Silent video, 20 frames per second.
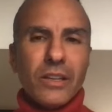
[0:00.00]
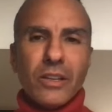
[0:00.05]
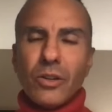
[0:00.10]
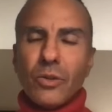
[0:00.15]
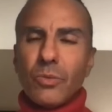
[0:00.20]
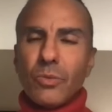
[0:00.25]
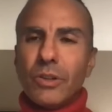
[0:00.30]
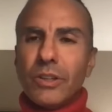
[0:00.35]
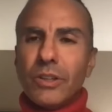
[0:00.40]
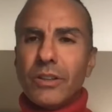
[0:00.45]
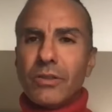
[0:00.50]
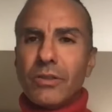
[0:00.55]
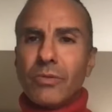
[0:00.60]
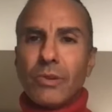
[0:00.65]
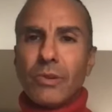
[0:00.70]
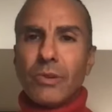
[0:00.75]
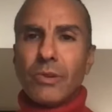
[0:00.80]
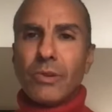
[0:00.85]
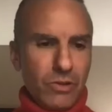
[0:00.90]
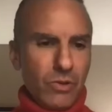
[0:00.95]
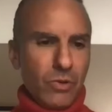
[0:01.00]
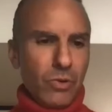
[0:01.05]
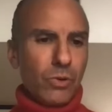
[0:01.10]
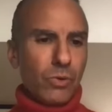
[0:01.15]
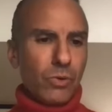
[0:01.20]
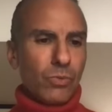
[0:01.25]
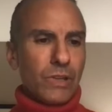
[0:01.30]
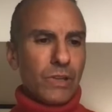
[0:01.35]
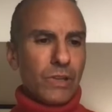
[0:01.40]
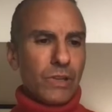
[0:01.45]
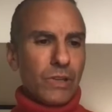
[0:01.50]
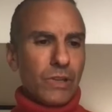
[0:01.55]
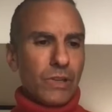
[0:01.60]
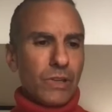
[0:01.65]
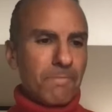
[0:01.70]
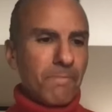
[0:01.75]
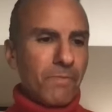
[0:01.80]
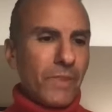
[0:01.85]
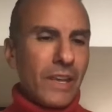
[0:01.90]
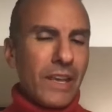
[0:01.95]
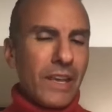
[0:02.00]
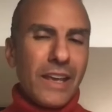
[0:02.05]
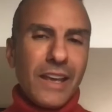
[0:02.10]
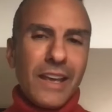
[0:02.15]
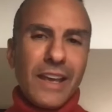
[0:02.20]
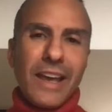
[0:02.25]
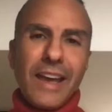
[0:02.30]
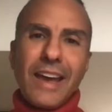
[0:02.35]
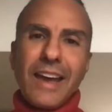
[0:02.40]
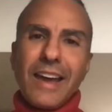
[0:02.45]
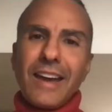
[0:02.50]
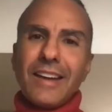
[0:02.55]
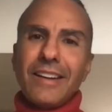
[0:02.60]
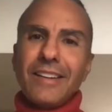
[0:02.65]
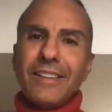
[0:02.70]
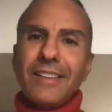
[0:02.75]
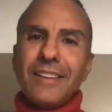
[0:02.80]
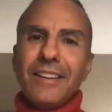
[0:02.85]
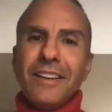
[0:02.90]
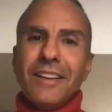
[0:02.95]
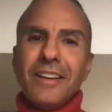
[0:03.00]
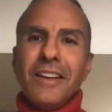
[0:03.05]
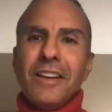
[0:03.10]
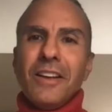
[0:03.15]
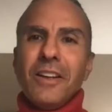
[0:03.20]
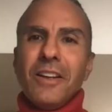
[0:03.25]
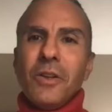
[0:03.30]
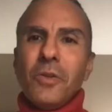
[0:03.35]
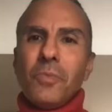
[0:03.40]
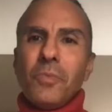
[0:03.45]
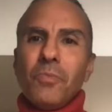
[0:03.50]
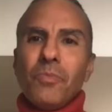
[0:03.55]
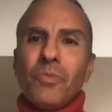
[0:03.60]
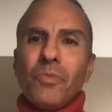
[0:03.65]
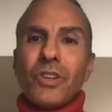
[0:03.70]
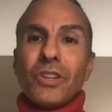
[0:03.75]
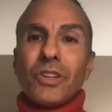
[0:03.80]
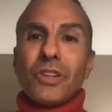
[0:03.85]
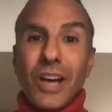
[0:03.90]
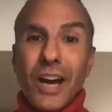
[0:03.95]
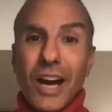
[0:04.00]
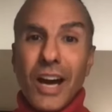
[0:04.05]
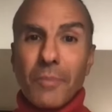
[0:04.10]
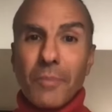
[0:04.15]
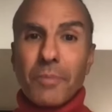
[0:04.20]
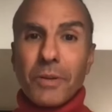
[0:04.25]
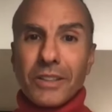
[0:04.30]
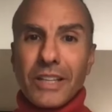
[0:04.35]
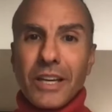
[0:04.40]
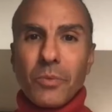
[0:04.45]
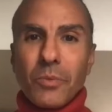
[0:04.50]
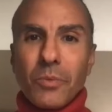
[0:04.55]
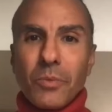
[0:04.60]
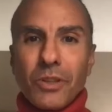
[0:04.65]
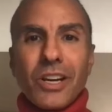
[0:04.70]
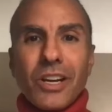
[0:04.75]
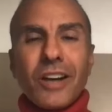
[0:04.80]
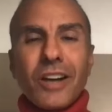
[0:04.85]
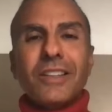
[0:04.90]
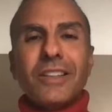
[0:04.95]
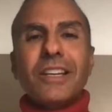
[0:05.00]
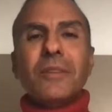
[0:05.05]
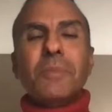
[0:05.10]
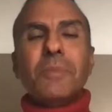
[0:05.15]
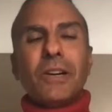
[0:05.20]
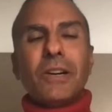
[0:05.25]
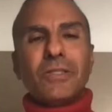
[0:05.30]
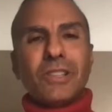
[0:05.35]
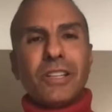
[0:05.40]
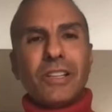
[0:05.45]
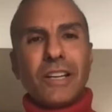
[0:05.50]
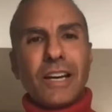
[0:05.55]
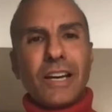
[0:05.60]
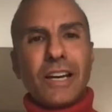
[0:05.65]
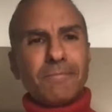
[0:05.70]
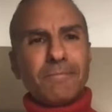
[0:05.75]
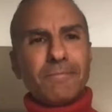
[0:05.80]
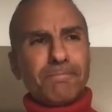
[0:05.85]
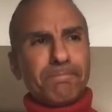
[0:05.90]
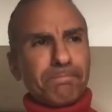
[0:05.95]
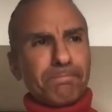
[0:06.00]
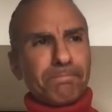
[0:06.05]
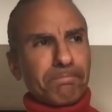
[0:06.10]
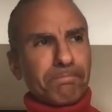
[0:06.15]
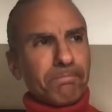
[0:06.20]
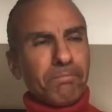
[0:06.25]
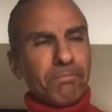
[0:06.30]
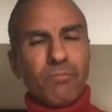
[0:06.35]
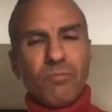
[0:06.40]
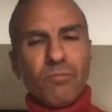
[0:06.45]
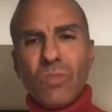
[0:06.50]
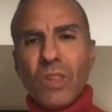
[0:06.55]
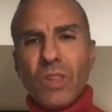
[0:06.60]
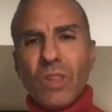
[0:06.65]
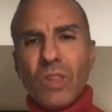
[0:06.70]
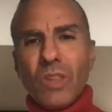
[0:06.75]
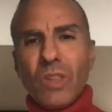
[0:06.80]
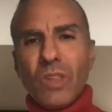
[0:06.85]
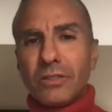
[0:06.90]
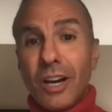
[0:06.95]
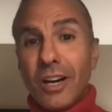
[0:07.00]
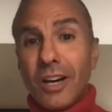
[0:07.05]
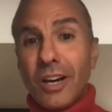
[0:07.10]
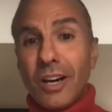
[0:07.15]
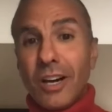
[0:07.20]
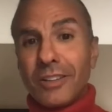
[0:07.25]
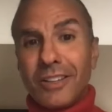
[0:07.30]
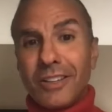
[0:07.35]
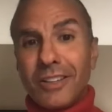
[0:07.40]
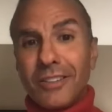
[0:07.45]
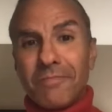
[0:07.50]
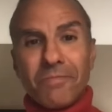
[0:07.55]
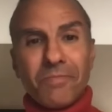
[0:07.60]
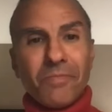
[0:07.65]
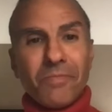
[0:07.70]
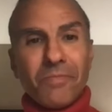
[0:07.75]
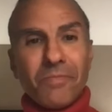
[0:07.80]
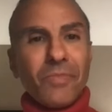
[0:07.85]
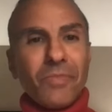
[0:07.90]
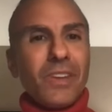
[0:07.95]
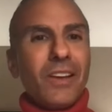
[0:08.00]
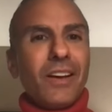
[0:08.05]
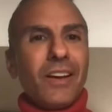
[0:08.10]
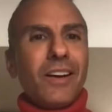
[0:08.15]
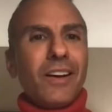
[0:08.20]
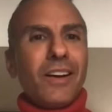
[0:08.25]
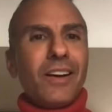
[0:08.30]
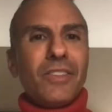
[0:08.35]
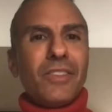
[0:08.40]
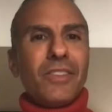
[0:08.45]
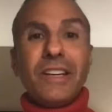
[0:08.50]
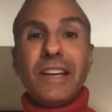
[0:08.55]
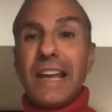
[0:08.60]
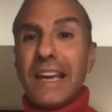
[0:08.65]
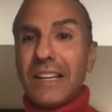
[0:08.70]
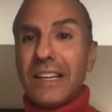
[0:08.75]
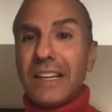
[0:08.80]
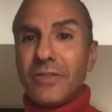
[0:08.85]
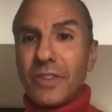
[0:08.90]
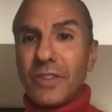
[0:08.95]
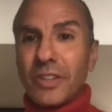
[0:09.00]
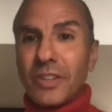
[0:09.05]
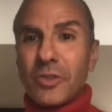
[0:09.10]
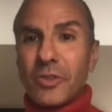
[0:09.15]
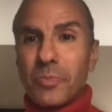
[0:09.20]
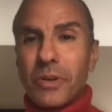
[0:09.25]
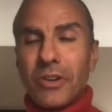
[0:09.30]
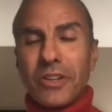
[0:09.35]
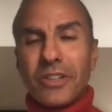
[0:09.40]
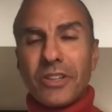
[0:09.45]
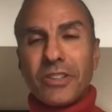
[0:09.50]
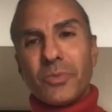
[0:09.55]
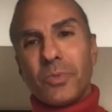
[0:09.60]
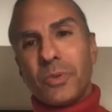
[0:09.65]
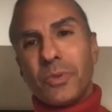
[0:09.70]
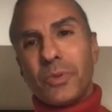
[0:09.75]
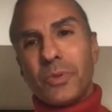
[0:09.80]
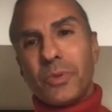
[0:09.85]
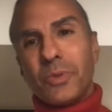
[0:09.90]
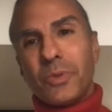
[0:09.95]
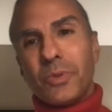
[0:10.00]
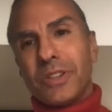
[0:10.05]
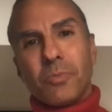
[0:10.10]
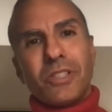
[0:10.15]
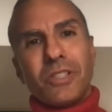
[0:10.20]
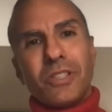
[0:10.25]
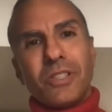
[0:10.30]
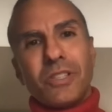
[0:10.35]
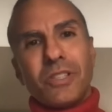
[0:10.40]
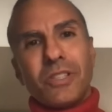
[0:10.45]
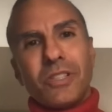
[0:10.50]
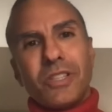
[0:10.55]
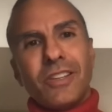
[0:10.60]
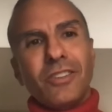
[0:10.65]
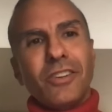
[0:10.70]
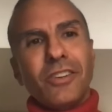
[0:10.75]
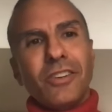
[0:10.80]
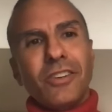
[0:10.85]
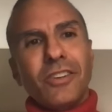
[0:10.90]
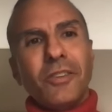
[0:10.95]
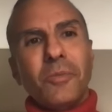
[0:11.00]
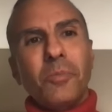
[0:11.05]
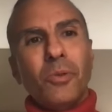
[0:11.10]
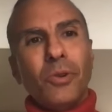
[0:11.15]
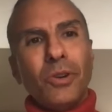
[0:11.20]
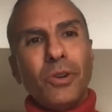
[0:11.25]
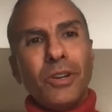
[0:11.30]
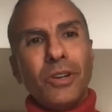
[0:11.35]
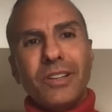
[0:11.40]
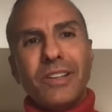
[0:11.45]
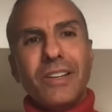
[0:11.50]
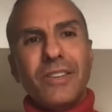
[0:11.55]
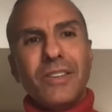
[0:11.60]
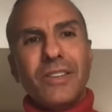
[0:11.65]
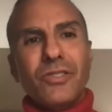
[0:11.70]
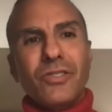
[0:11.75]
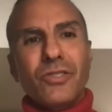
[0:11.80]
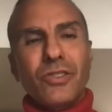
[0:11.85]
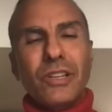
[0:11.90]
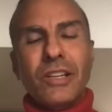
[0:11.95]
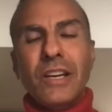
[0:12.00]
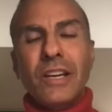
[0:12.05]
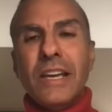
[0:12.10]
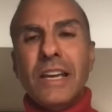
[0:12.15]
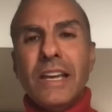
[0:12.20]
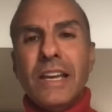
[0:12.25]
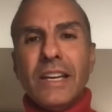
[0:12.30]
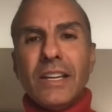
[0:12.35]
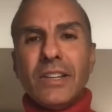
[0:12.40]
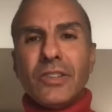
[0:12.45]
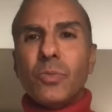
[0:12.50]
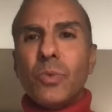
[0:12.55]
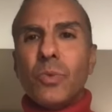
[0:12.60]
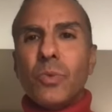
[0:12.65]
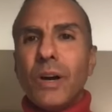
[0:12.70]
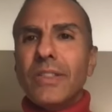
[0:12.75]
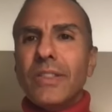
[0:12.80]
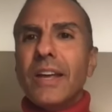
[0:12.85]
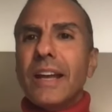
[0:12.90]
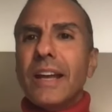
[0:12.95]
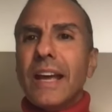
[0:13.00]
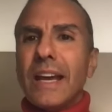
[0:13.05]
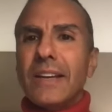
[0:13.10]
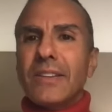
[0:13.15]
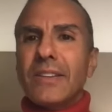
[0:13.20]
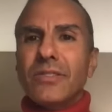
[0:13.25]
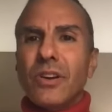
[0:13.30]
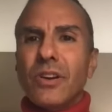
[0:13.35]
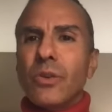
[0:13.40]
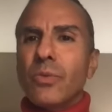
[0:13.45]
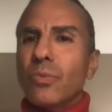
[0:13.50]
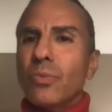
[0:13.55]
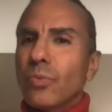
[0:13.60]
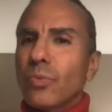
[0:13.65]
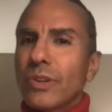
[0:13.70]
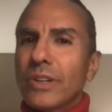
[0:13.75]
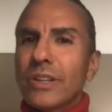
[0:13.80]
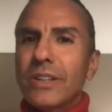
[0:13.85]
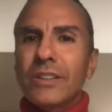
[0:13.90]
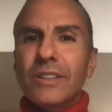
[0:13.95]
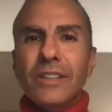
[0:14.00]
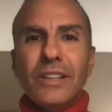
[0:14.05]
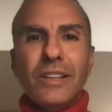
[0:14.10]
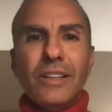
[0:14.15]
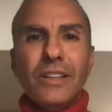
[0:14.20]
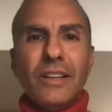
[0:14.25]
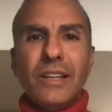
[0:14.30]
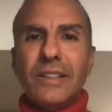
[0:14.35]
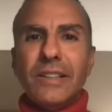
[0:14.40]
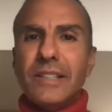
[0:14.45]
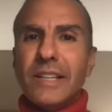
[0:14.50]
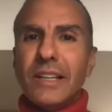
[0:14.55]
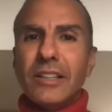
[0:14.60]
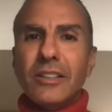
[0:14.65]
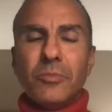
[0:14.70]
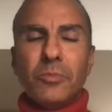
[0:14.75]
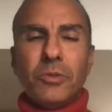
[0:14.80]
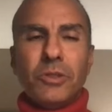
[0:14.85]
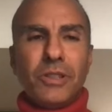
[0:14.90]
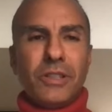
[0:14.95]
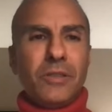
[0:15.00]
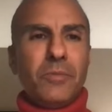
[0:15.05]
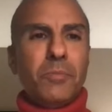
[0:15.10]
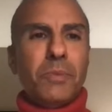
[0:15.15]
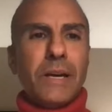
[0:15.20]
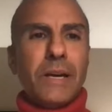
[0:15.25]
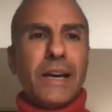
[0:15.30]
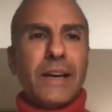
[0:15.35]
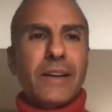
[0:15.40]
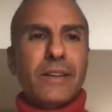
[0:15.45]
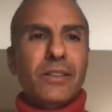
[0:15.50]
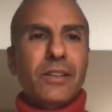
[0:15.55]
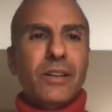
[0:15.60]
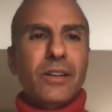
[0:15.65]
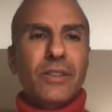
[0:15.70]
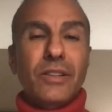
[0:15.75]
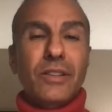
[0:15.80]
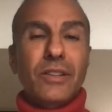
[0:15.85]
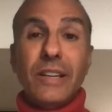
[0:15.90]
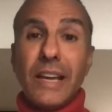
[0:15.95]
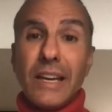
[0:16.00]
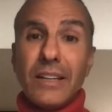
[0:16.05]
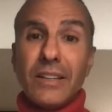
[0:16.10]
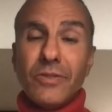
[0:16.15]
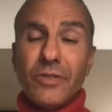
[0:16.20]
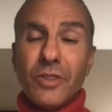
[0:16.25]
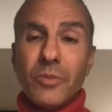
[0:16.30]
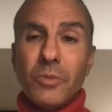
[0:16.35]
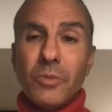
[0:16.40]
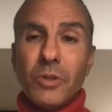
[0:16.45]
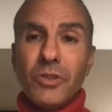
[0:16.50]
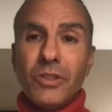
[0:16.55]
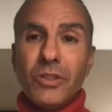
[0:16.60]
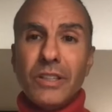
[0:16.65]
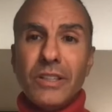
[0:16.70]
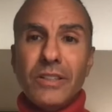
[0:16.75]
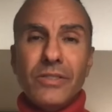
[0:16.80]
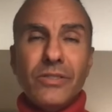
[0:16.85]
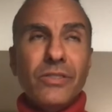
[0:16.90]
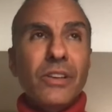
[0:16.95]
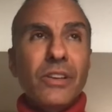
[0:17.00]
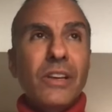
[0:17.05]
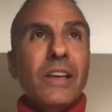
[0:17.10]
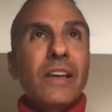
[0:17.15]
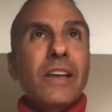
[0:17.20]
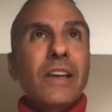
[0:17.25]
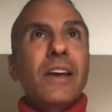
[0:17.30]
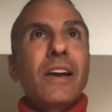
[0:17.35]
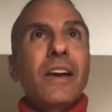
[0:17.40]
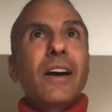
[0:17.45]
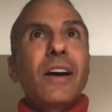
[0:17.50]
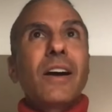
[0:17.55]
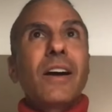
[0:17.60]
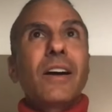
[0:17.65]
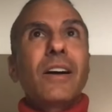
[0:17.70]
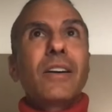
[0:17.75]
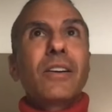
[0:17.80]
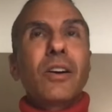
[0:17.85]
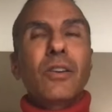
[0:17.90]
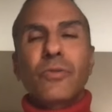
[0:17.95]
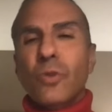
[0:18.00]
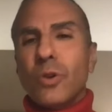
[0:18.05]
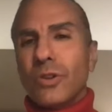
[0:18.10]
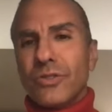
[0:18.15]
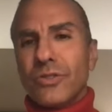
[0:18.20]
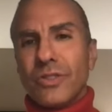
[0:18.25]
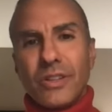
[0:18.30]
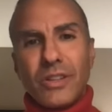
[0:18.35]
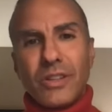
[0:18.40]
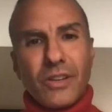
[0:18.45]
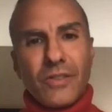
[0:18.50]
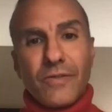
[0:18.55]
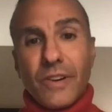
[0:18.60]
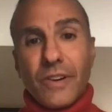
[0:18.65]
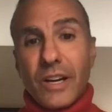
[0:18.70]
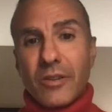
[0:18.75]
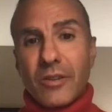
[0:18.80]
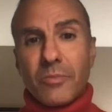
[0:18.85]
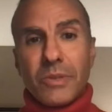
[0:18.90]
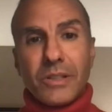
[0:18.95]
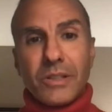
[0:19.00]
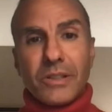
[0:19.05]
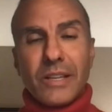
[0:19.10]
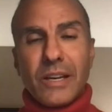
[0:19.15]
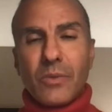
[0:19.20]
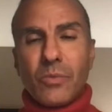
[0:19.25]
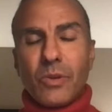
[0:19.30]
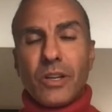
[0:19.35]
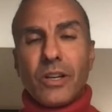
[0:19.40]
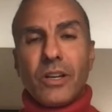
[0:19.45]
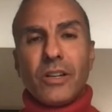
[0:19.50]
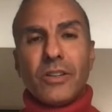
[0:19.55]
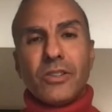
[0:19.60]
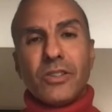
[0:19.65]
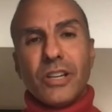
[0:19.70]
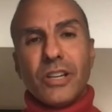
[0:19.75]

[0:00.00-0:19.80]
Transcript: you know, really throughout the whole region. And the topic that we're talking about tonight, logging, uh, the native experience with this particular point in history is one that has a really indelible impact on the native communities, uh, of course, on the environment that we all